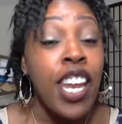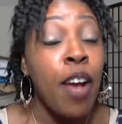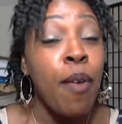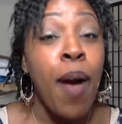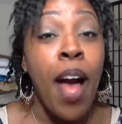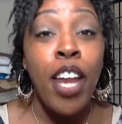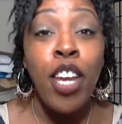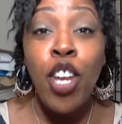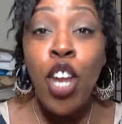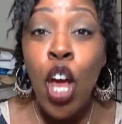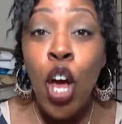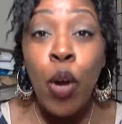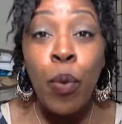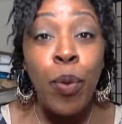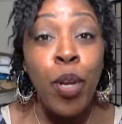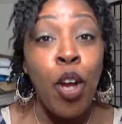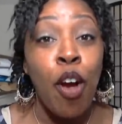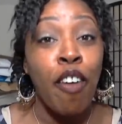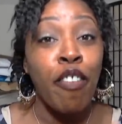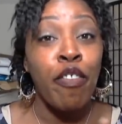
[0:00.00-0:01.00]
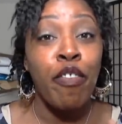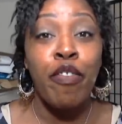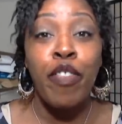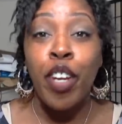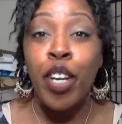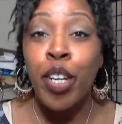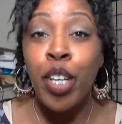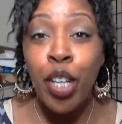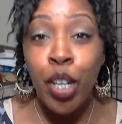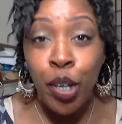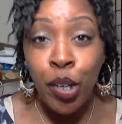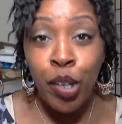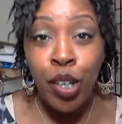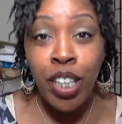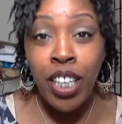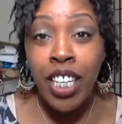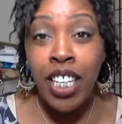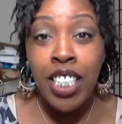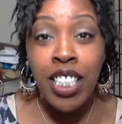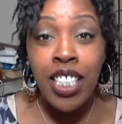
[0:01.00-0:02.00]
Now I know we are very
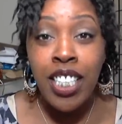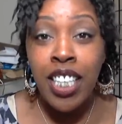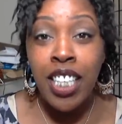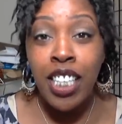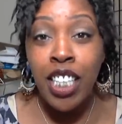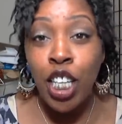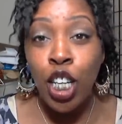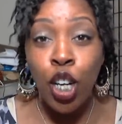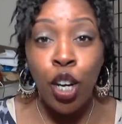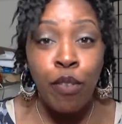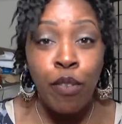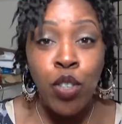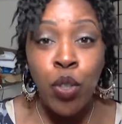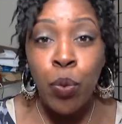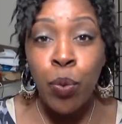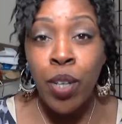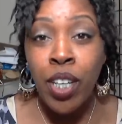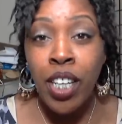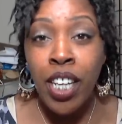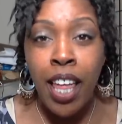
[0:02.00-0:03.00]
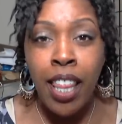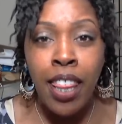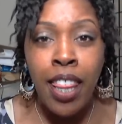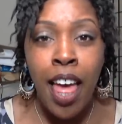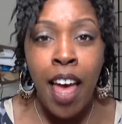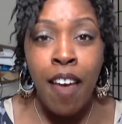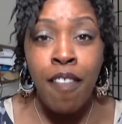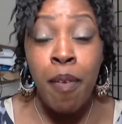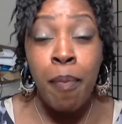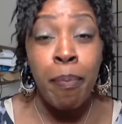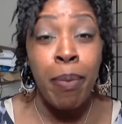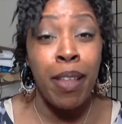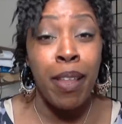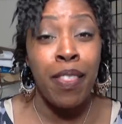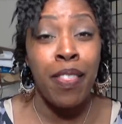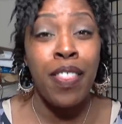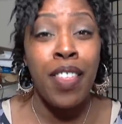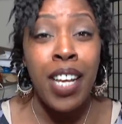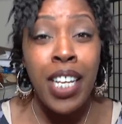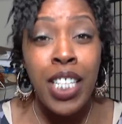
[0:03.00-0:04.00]
early into the year of 2011,
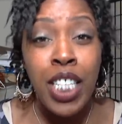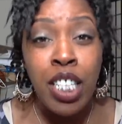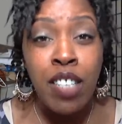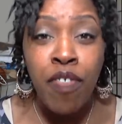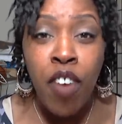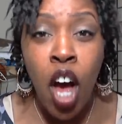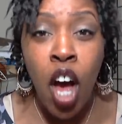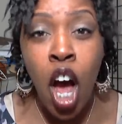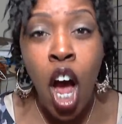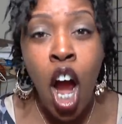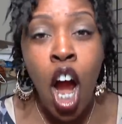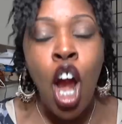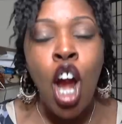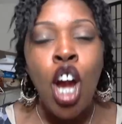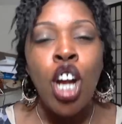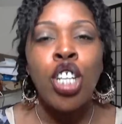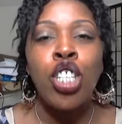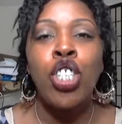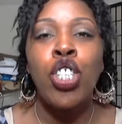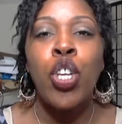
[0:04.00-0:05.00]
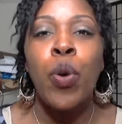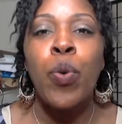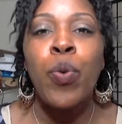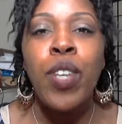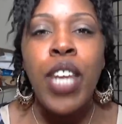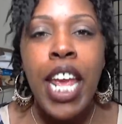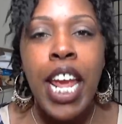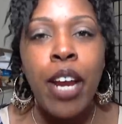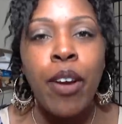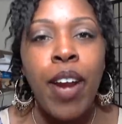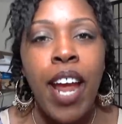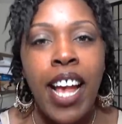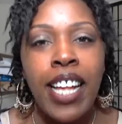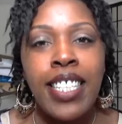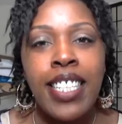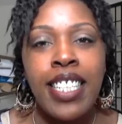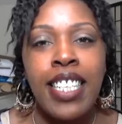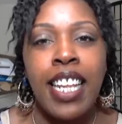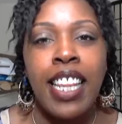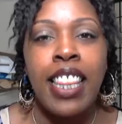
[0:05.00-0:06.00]
but thus far, Donaire
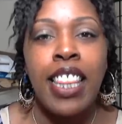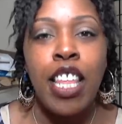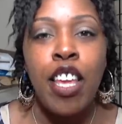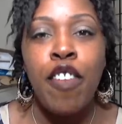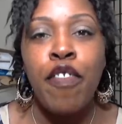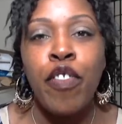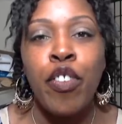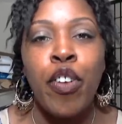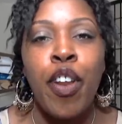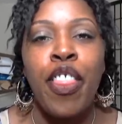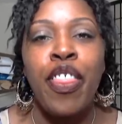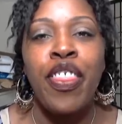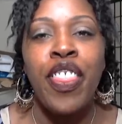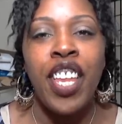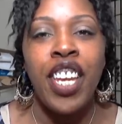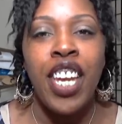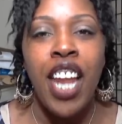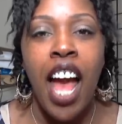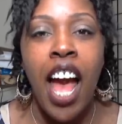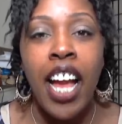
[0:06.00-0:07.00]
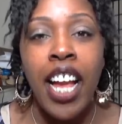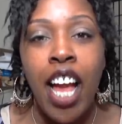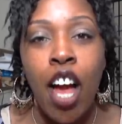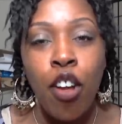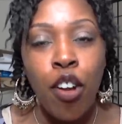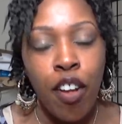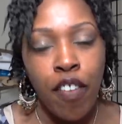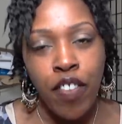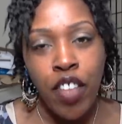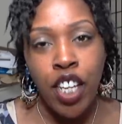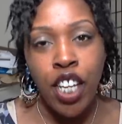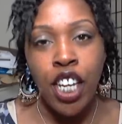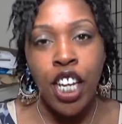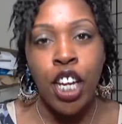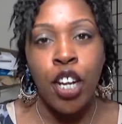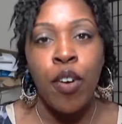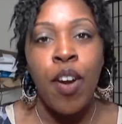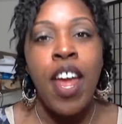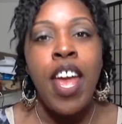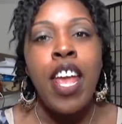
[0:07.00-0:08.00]
has delivered the knockout of the
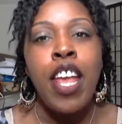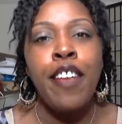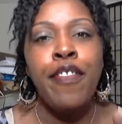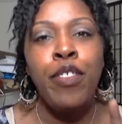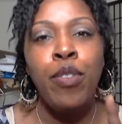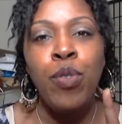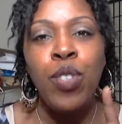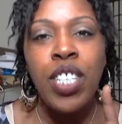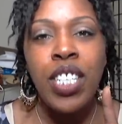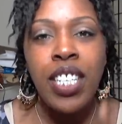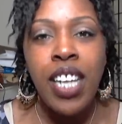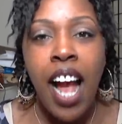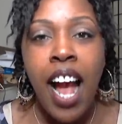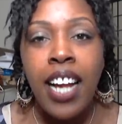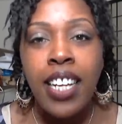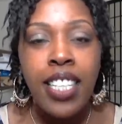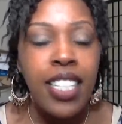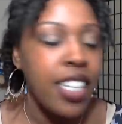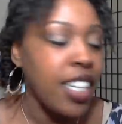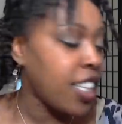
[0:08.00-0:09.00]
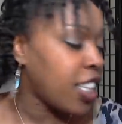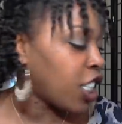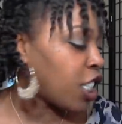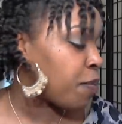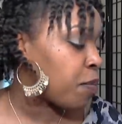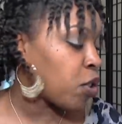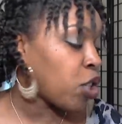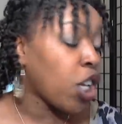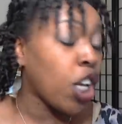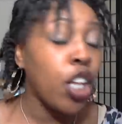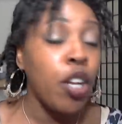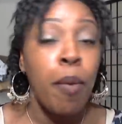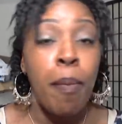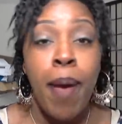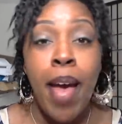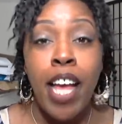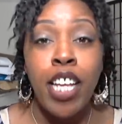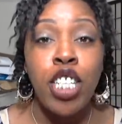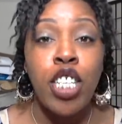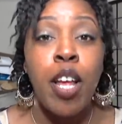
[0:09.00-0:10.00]
year. If you did not see this particular
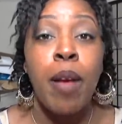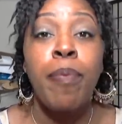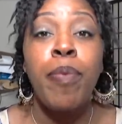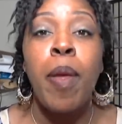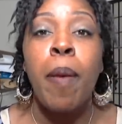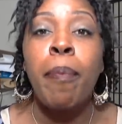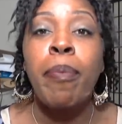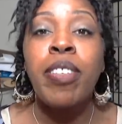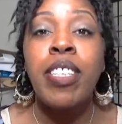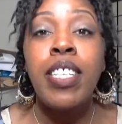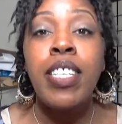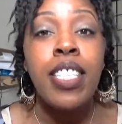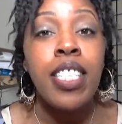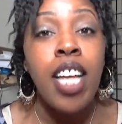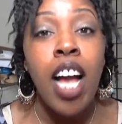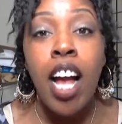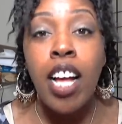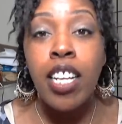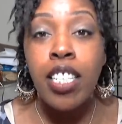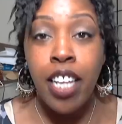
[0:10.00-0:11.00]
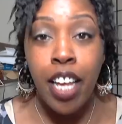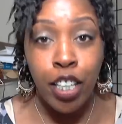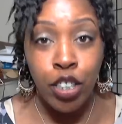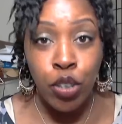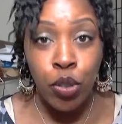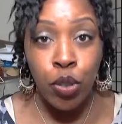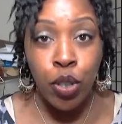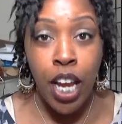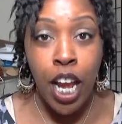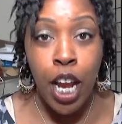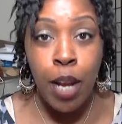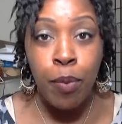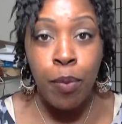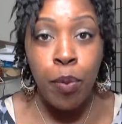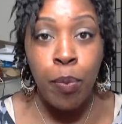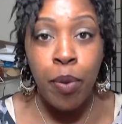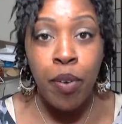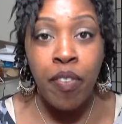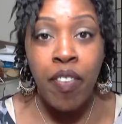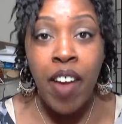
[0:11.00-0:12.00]
matchup, then please contact your
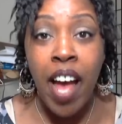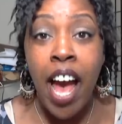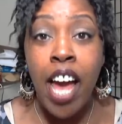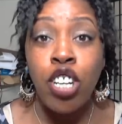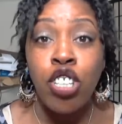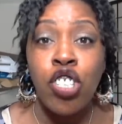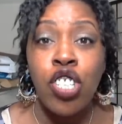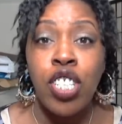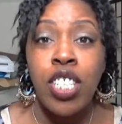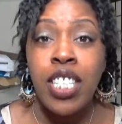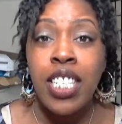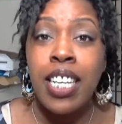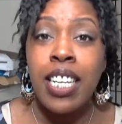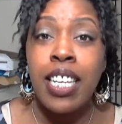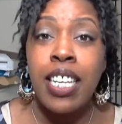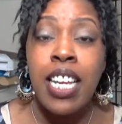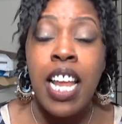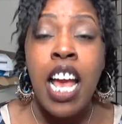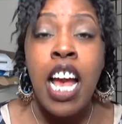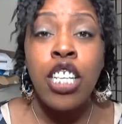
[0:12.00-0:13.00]
cable provider to